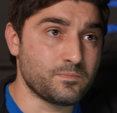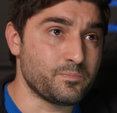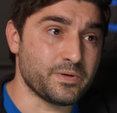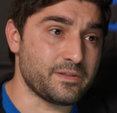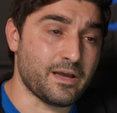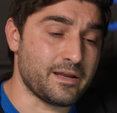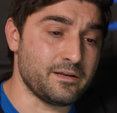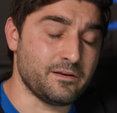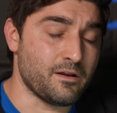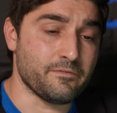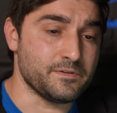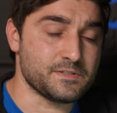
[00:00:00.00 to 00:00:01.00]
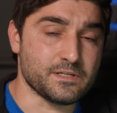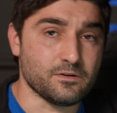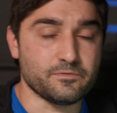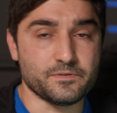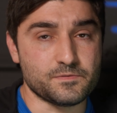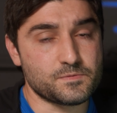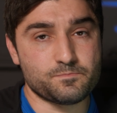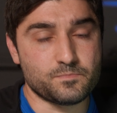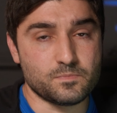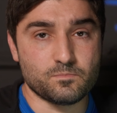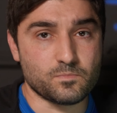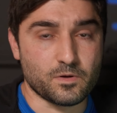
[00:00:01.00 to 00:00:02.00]
But that in and of itself, it
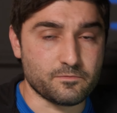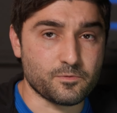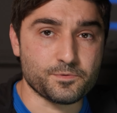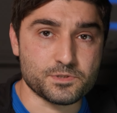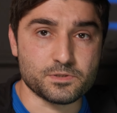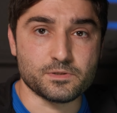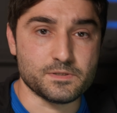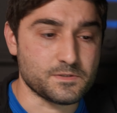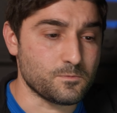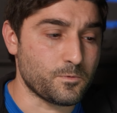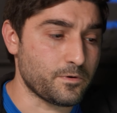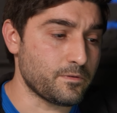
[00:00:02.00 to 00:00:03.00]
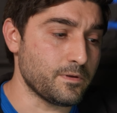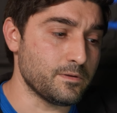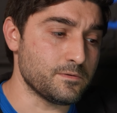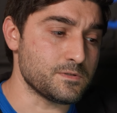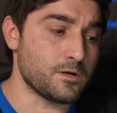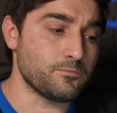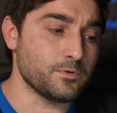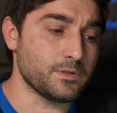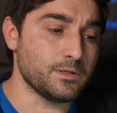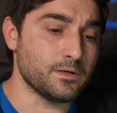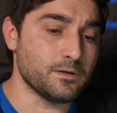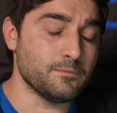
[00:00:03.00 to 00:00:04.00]
unfortunately isn't worth it. There's not
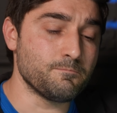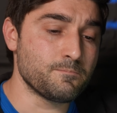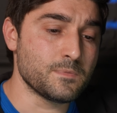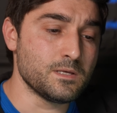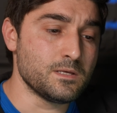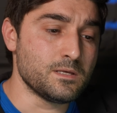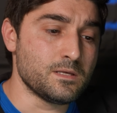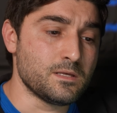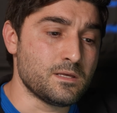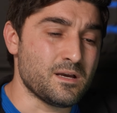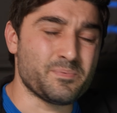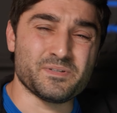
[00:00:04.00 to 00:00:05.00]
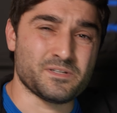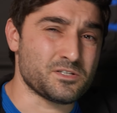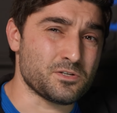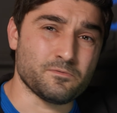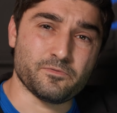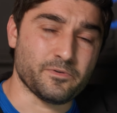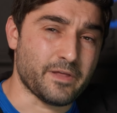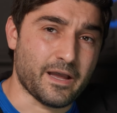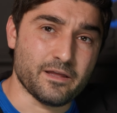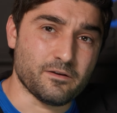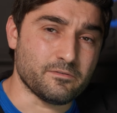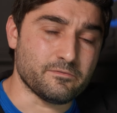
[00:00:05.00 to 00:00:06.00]
really a position for
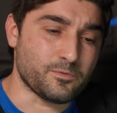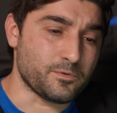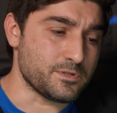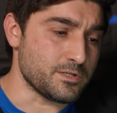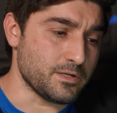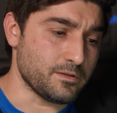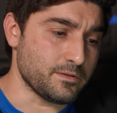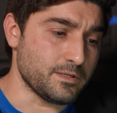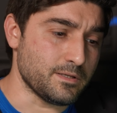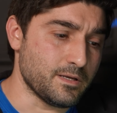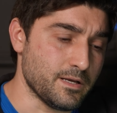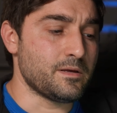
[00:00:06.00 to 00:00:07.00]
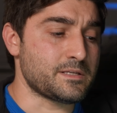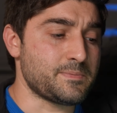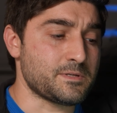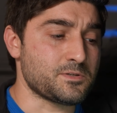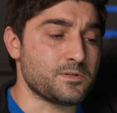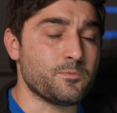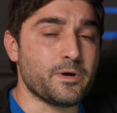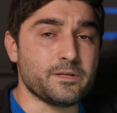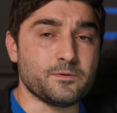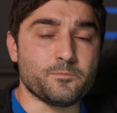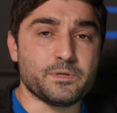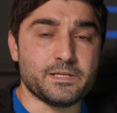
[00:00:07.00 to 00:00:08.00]
that, unfortunately, especially
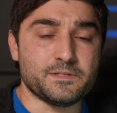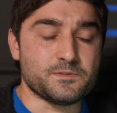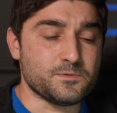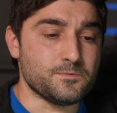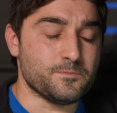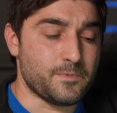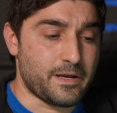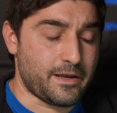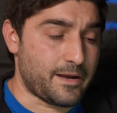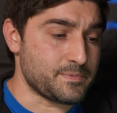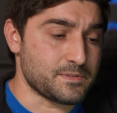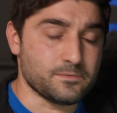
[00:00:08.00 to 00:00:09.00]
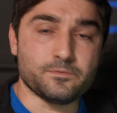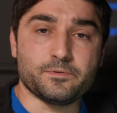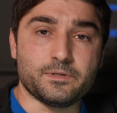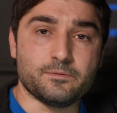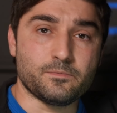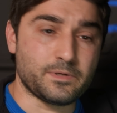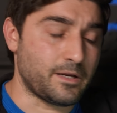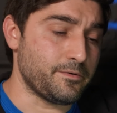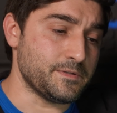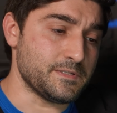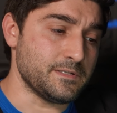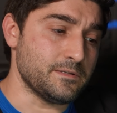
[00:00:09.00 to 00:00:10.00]
when we need to absolutely
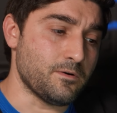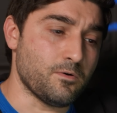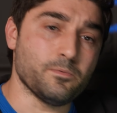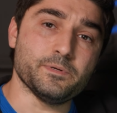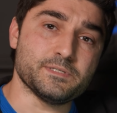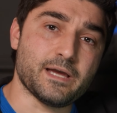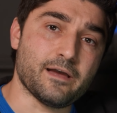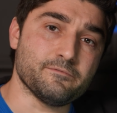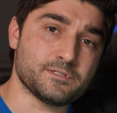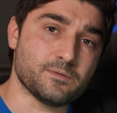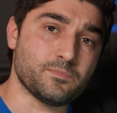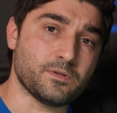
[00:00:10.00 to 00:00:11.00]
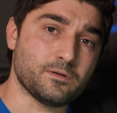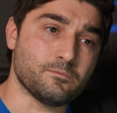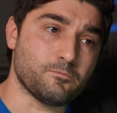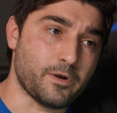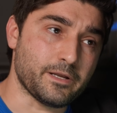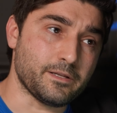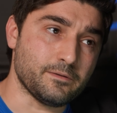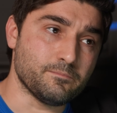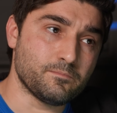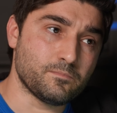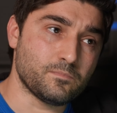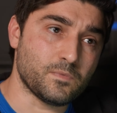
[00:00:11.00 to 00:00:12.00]
guaranteed always have something ready
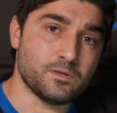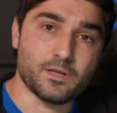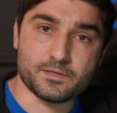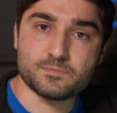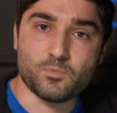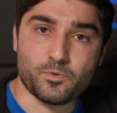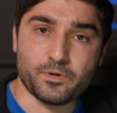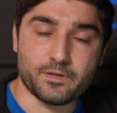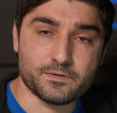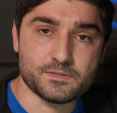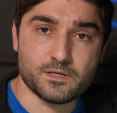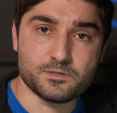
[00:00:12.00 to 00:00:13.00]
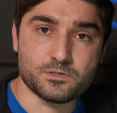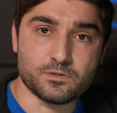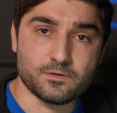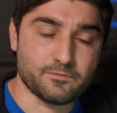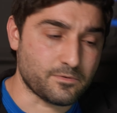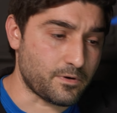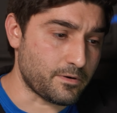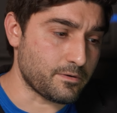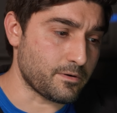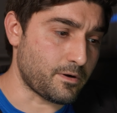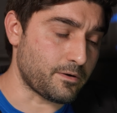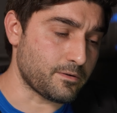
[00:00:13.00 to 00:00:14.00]
the next morning, essentially, for
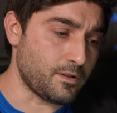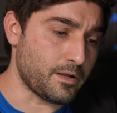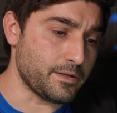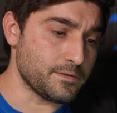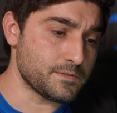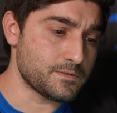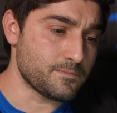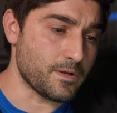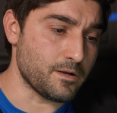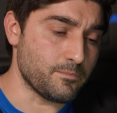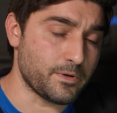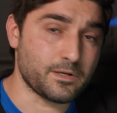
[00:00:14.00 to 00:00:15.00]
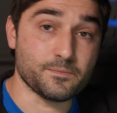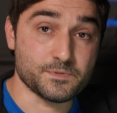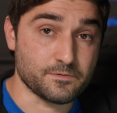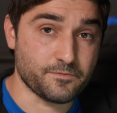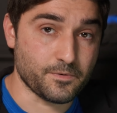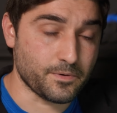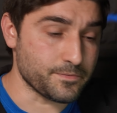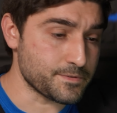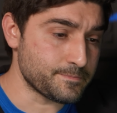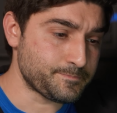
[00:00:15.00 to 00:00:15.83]
our clients when it comes to photos.